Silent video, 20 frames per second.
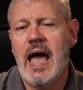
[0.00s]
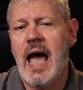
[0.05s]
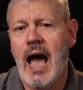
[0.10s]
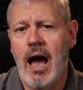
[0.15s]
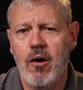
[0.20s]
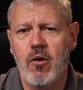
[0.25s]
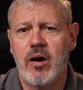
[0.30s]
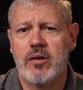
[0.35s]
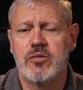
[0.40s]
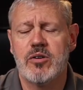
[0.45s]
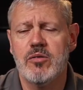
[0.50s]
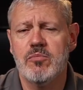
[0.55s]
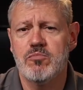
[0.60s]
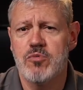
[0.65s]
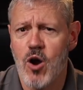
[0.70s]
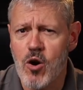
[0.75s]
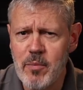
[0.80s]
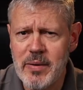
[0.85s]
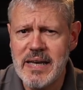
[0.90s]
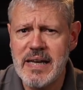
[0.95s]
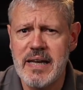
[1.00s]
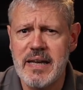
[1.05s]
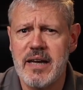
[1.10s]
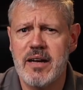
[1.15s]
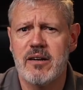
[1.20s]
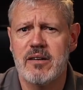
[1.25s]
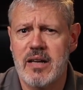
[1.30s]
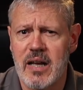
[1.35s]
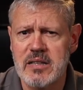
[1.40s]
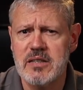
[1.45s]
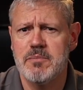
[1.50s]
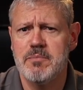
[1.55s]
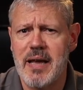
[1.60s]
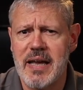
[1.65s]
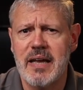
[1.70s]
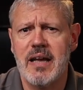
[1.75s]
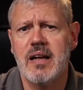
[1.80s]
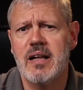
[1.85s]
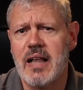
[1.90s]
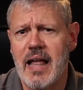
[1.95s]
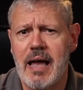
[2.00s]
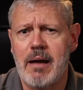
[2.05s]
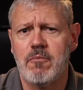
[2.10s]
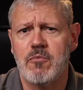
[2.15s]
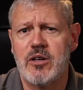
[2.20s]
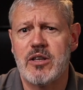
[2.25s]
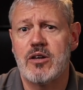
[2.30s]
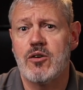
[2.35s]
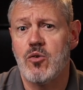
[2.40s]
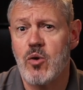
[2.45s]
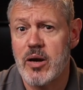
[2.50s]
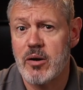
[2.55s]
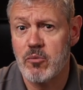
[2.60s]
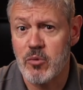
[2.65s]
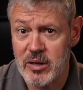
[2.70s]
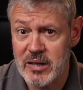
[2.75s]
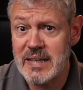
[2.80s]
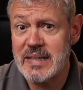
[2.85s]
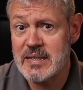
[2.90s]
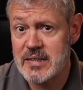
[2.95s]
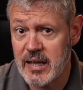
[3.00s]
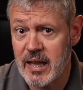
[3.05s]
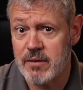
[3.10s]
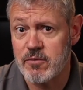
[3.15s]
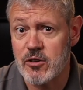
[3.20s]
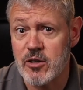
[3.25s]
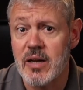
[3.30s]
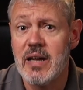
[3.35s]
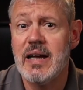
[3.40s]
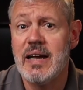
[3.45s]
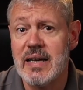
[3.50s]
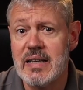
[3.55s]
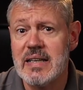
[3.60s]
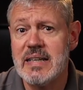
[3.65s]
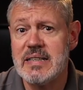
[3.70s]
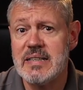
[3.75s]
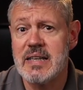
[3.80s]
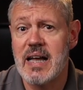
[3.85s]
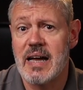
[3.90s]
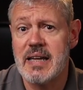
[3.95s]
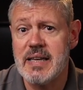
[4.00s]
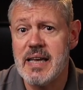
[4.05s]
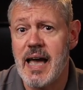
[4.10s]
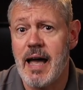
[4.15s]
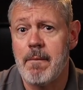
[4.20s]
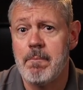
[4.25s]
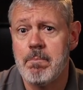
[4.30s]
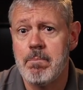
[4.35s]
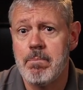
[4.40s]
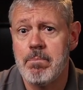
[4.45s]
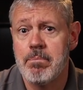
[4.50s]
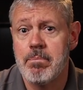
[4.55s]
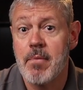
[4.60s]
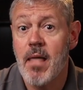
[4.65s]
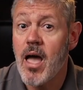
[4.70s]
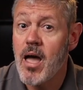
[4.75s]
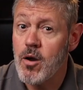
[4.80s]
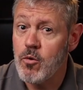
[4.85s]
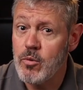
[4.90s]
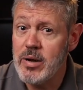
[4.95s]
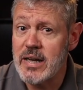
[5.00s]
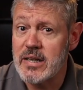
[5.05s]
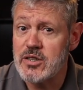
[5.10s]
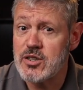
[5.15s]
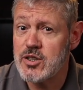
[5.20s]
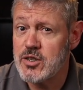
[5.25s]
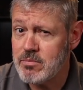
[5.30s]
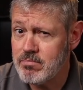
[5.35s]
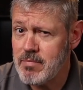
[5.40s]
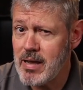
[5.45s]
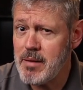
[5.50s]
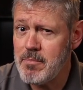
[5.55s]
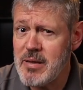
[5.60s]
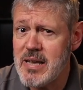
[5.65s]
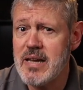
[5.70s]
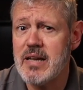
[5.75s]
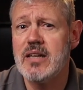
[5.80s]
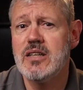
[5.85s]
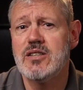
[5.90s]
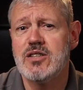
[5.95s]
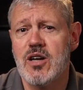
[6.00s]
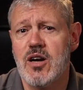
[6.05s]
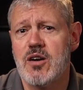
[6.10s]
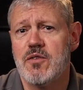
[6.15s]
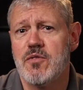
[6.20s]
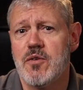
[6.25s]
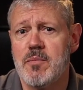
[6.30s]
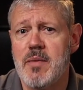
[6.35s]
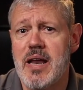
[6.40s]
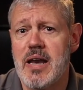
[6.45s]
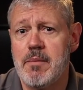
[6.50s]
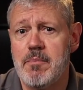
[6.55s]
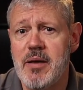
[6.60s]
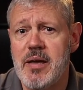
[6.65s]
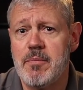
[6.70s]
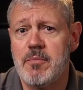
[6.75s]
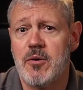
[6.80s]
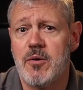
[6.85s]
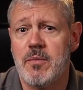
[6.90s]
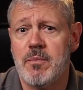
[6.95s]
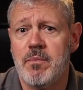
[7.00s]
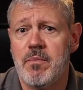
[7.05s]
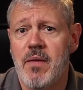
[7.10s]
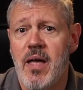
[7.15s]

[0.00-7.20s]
However, PromediaGear doesn't make a clamp with a quick release lever, at least not yet, which may be a concern for many people.